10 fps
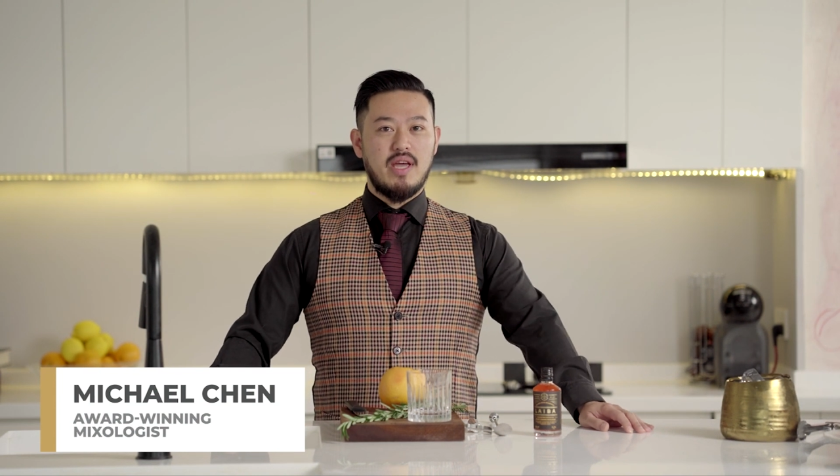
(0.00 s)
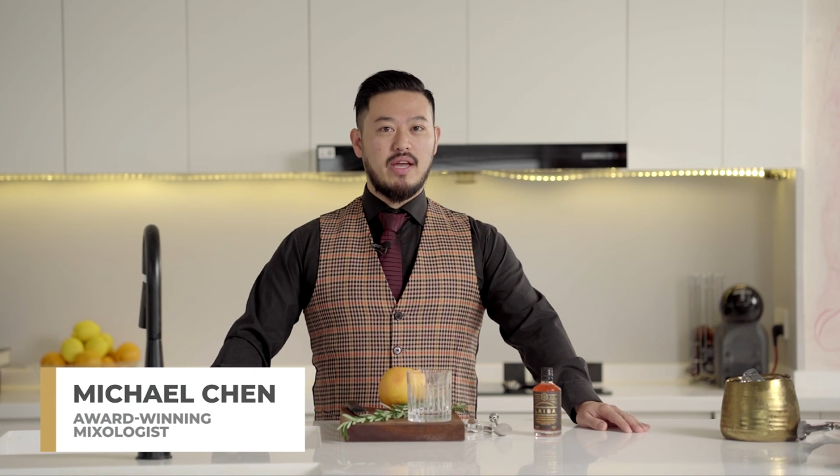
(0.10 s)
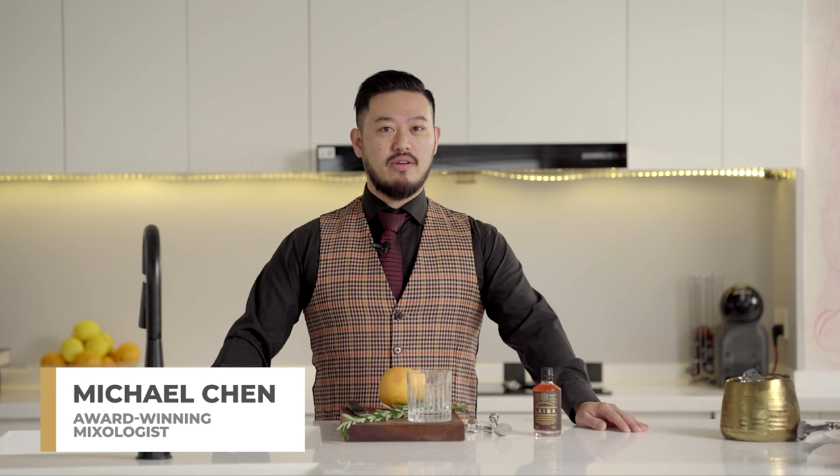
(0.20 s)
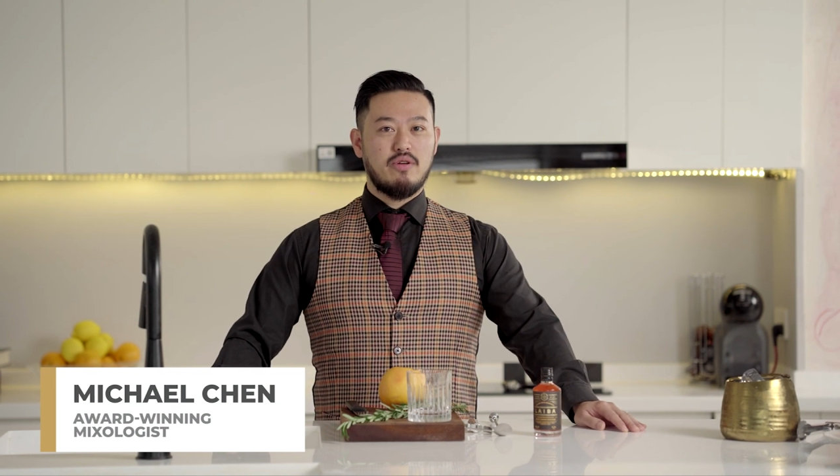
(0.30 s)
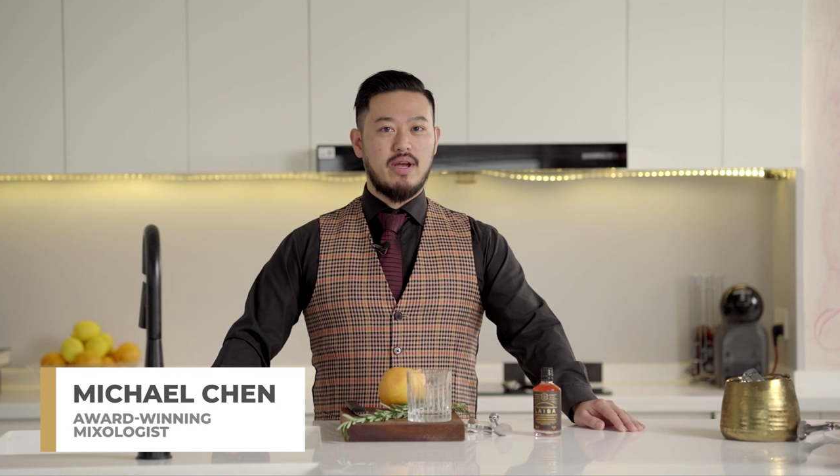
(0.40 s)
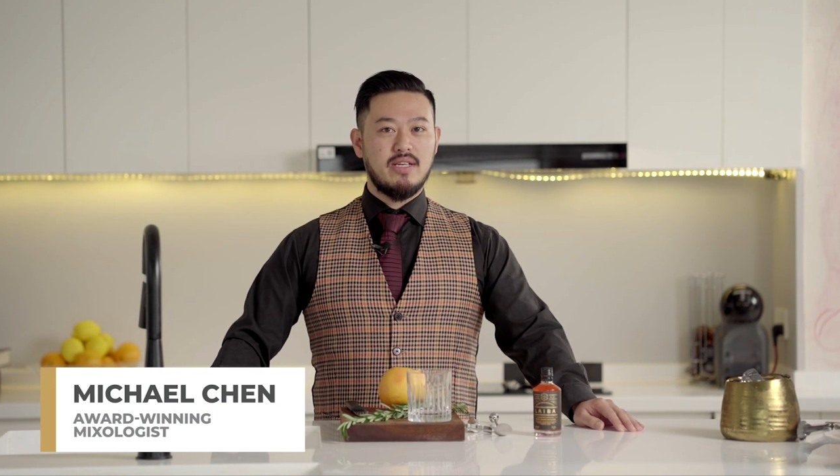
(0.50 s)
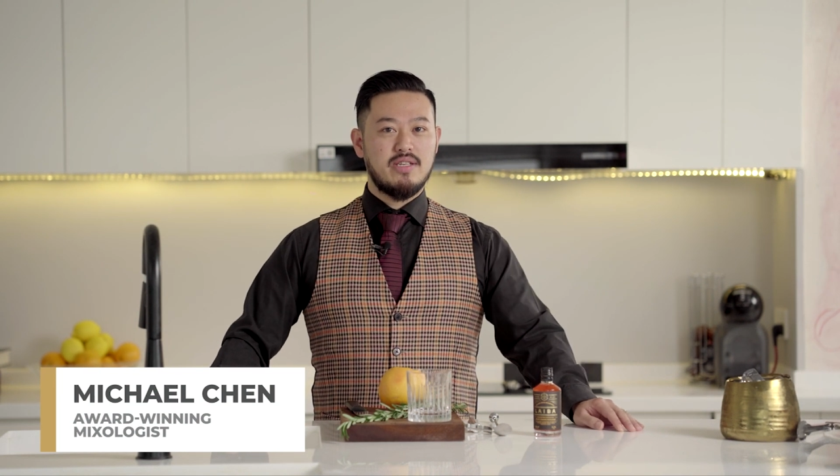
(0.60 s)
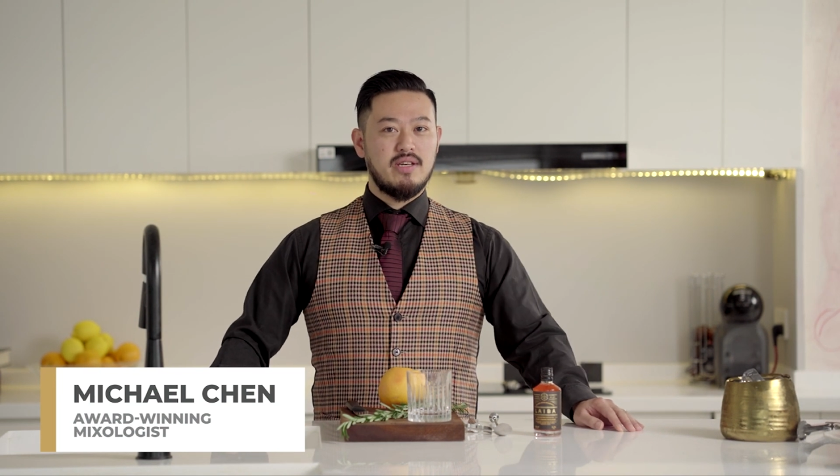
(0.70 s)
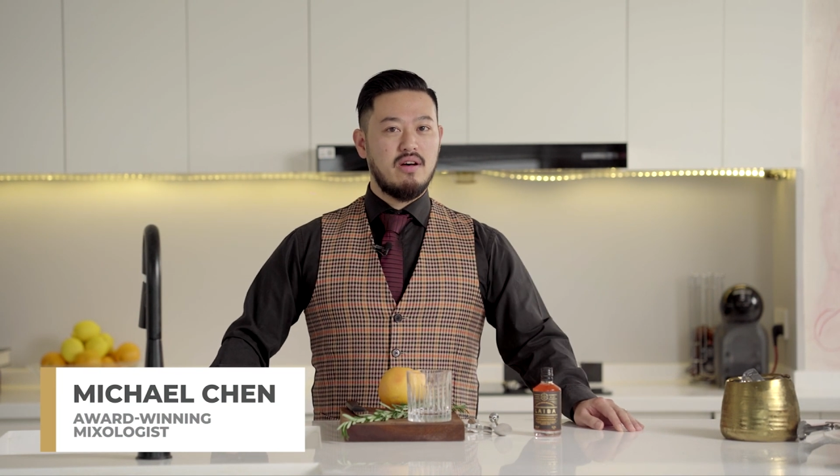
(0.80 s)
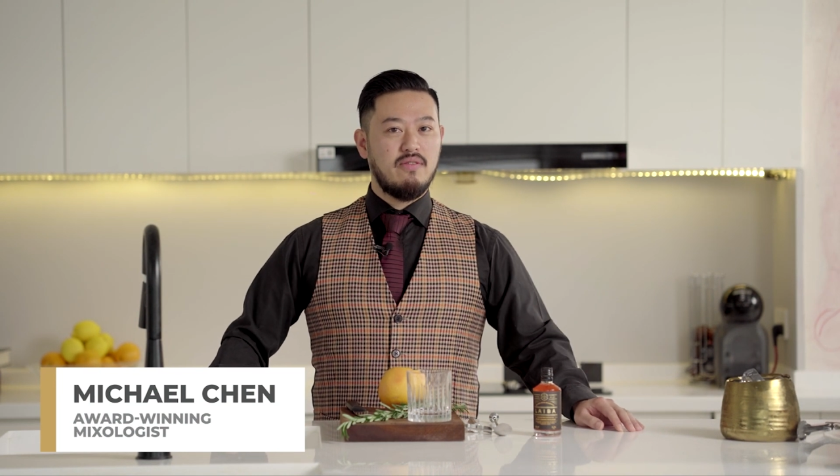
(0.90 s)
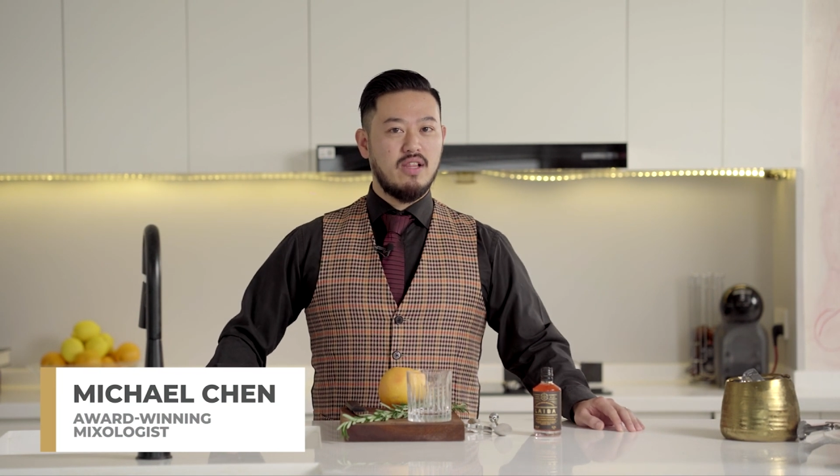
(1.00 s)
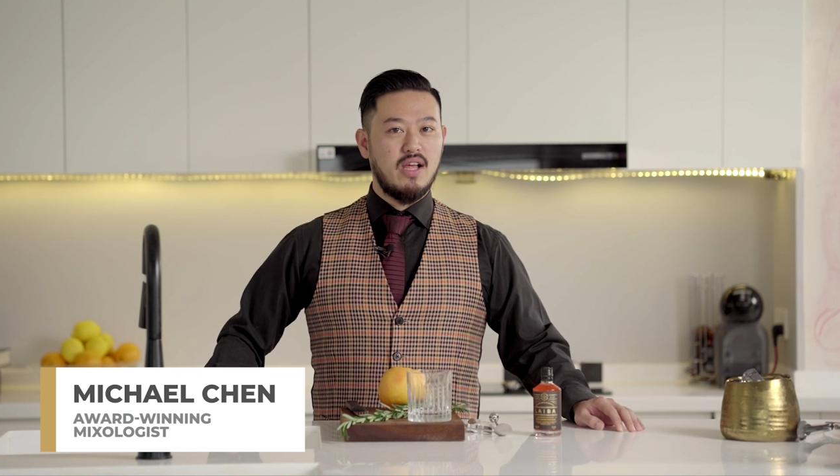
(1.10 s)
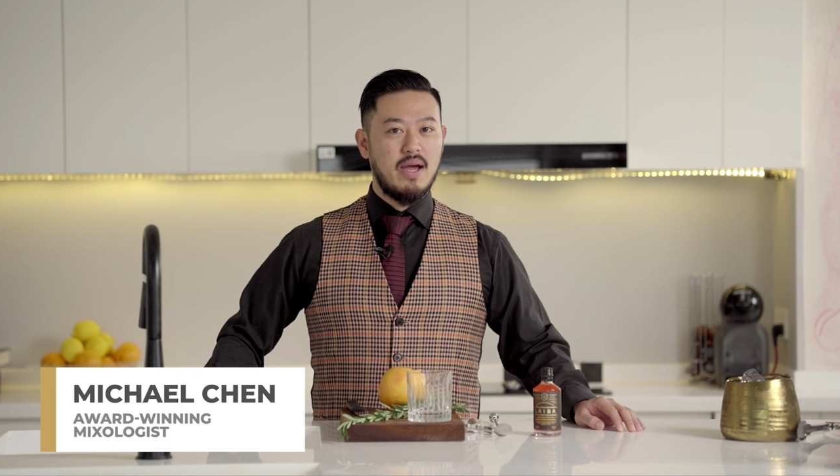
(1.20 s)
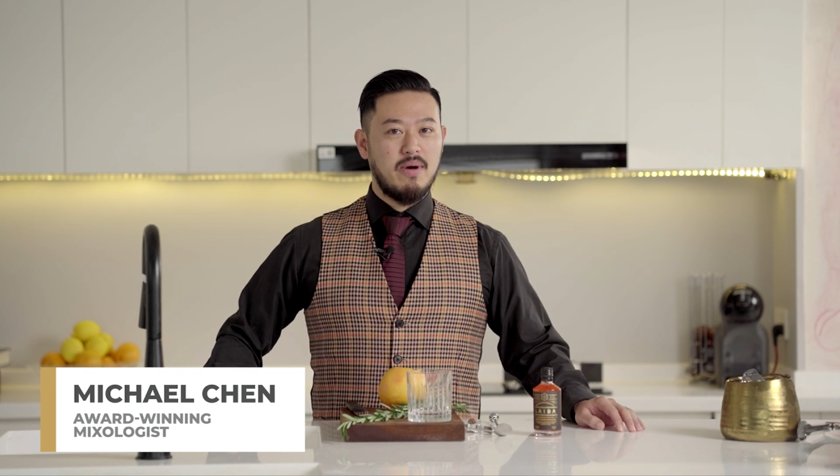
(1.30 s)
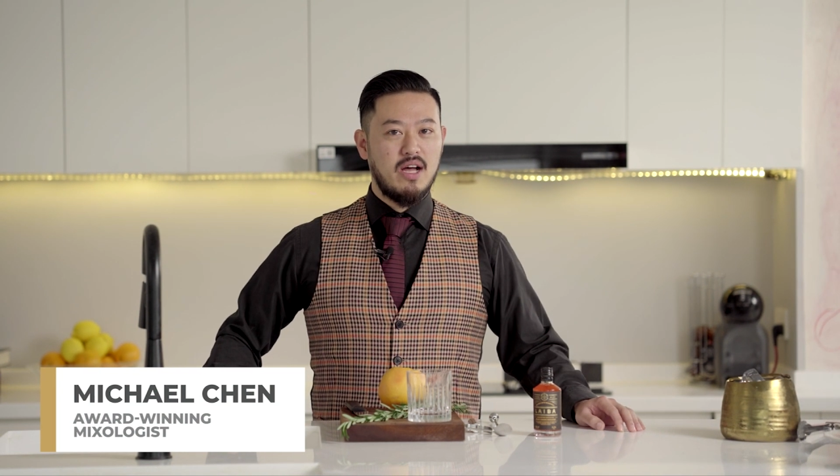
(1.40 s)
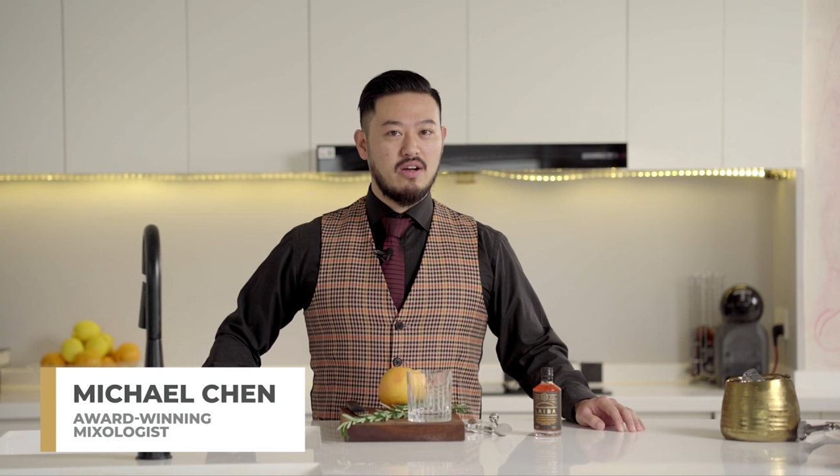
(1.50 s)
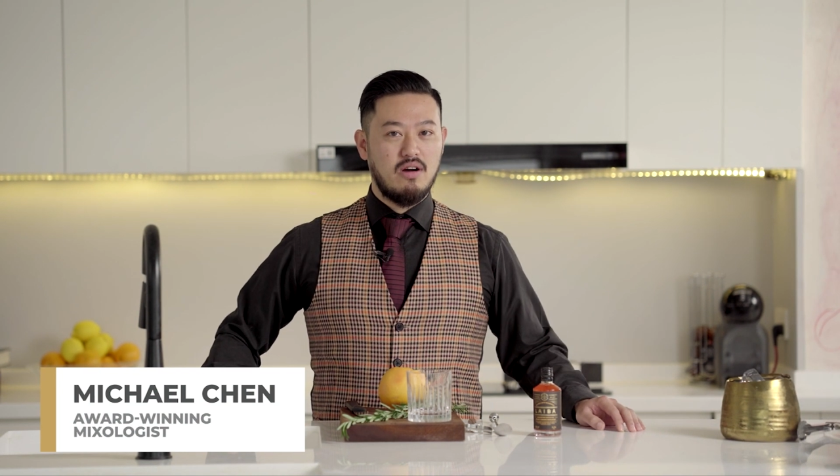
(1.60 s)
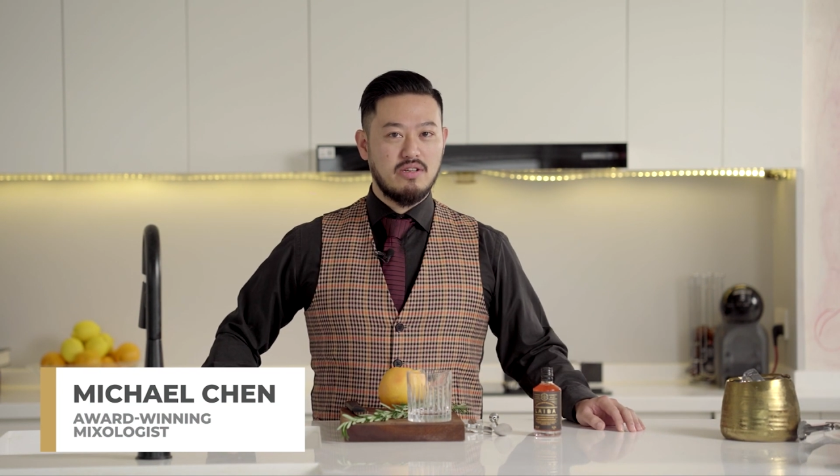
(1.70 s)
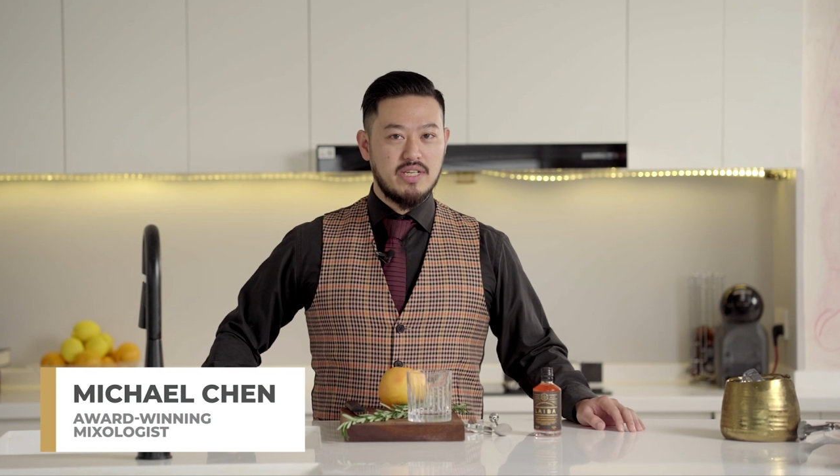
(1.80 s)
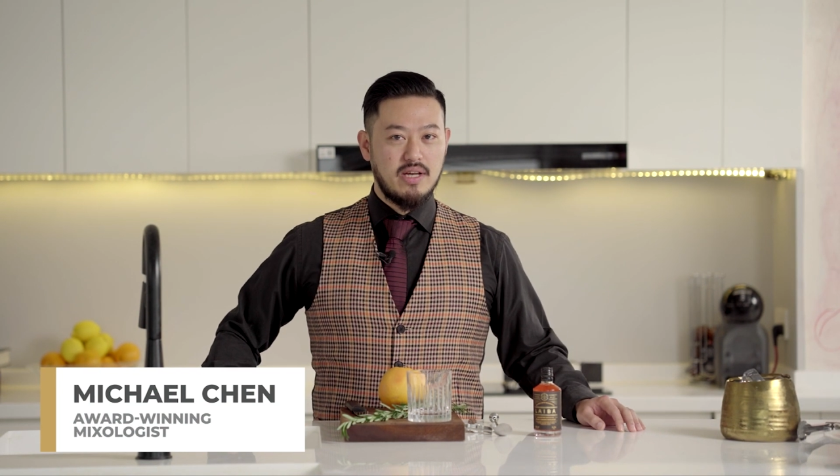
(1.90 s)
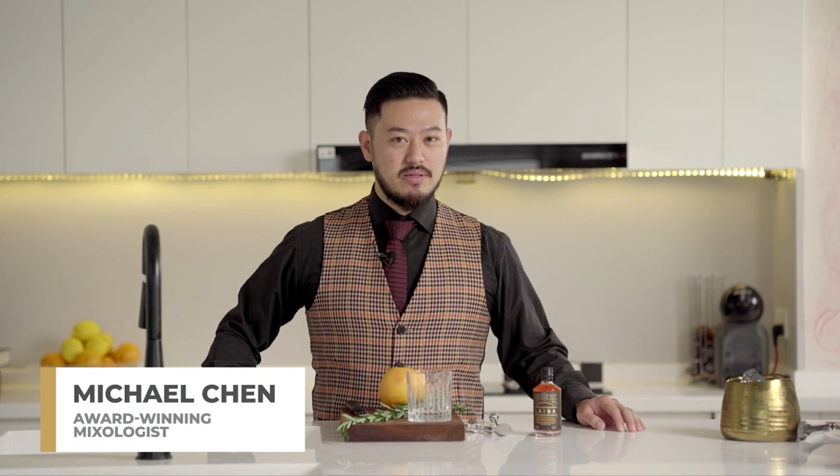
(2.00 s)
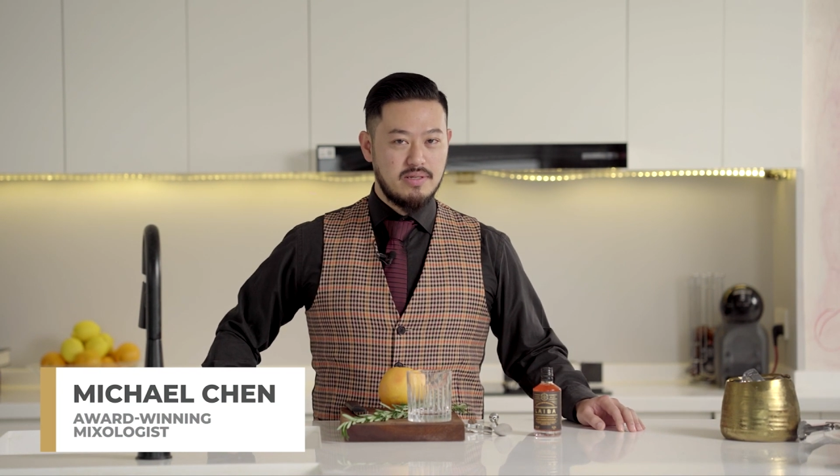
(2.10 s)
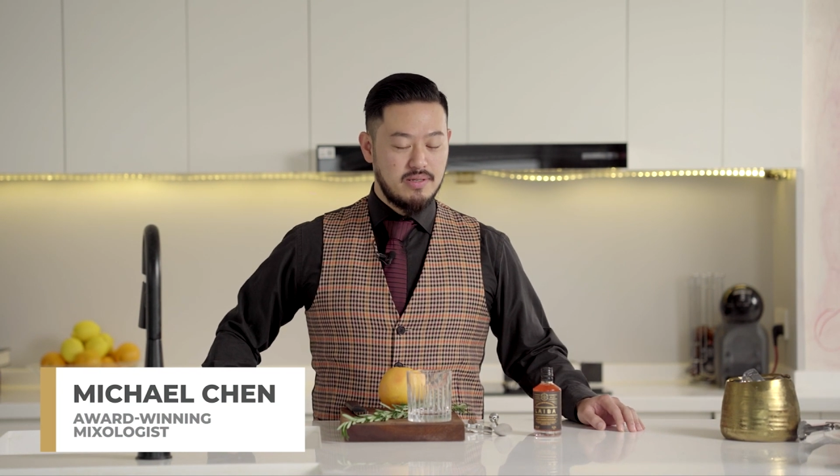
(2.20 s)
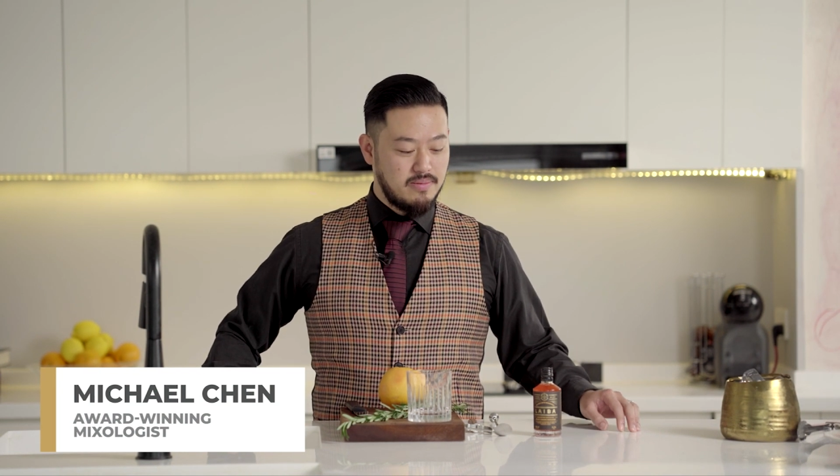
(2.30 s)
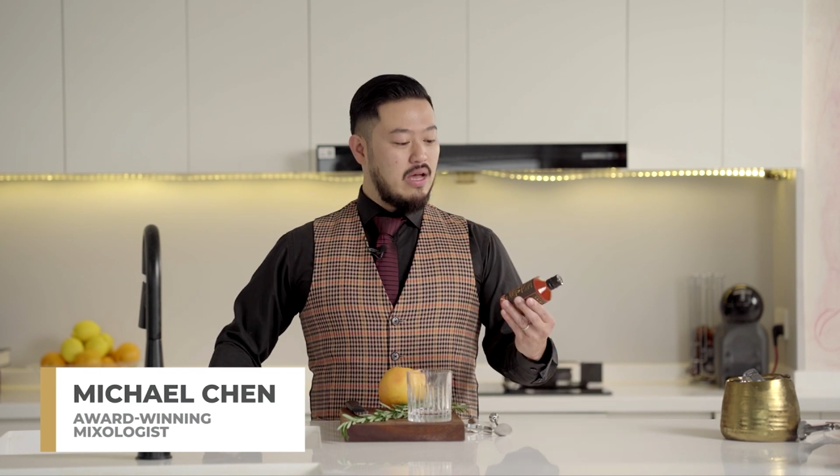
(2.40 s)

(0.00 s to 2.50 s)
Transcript: and creator of the LAIBA Cocktails.